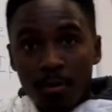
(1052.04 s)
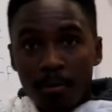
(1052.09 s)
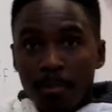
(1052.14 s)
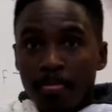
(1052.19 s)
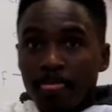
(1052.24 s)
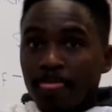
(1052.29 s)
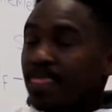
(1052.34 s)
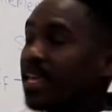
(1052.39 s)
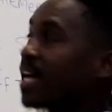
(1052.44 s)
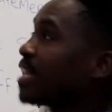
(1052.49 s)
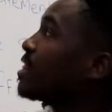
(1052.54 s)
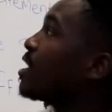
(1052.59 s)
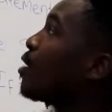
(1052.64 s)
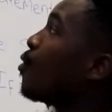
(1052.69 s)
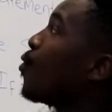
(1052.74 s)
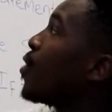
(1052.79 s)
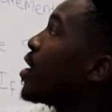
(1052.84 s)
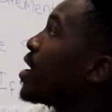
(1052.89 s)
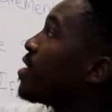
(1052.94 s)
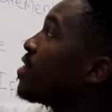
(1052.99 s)
that the
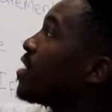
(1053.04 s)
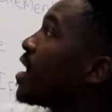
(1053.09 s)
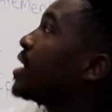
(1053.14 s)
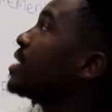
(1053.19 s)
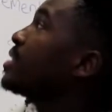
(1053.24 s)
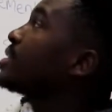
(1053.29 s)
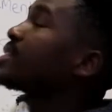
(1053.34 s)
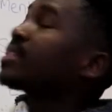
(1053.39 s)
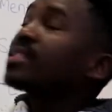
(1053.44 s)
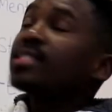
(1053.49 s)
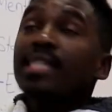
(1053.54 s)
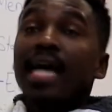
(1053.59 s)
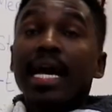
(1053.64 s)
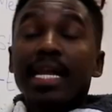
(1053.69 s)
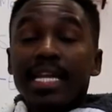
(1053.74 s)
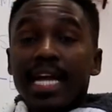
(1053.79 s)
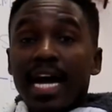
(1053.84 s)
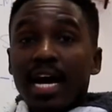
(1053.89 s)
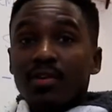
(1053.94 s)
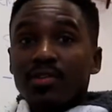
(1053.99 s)
weather is
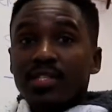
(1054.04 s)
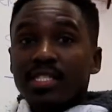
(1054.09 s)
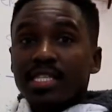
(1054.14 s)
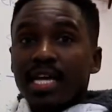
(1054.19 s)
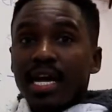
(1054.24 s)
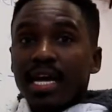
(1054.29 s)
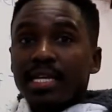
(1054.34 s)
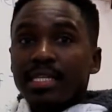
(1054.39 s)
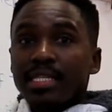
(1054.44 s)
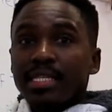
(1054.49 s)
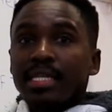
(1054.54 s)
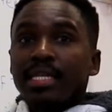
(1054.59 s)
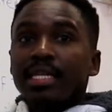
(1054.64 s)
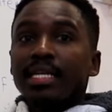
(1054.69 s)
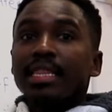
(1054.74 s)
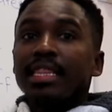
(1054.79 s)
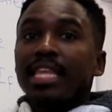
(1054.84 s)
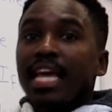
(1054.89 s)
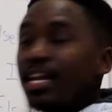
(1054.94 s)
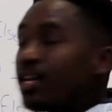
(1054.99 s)
sunny outside,
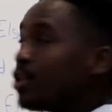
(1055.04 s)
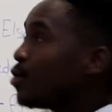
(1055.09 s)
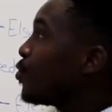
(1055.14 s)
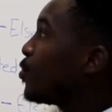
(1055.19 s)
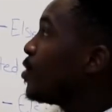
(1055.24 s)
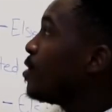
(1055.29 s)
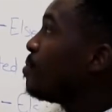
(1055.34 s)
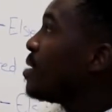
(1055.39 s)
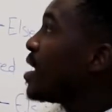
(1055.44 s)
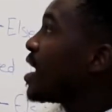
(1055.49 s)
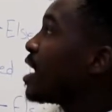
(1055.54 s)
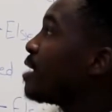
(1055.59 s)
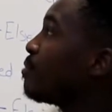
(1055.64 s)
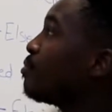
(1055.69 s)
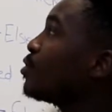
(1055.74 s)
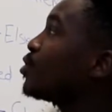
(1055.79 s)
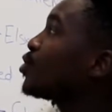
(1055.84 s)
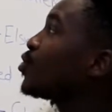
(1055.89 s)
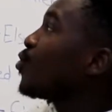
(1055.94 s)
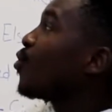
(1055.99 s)
then you will be
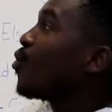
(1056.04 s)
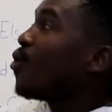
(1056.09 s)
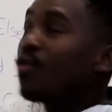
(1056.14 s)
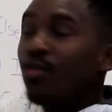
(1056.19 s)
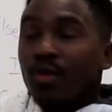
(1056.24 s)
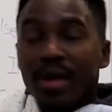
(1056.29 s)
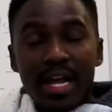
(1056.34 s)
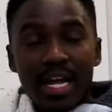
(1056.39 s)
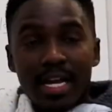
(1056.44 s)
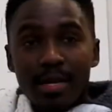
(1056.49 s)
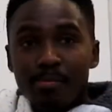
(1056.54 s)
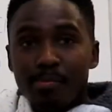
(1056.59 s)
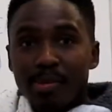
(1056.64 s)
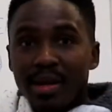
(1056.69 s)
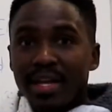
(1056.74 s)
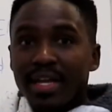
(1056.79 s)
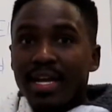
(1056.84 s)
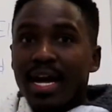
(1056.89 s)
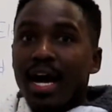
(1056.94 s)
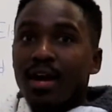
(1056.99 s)
able to go and
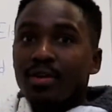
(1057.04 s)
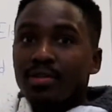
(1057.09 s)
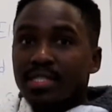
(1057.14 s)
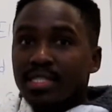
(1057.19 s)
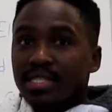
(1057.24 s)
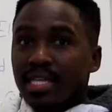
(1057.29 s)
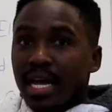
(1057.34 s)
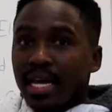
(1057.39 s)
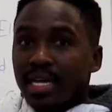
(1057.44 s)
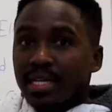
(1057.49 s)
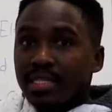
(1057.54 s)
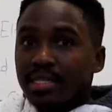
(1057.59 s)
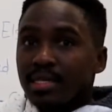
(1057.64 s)
play outside.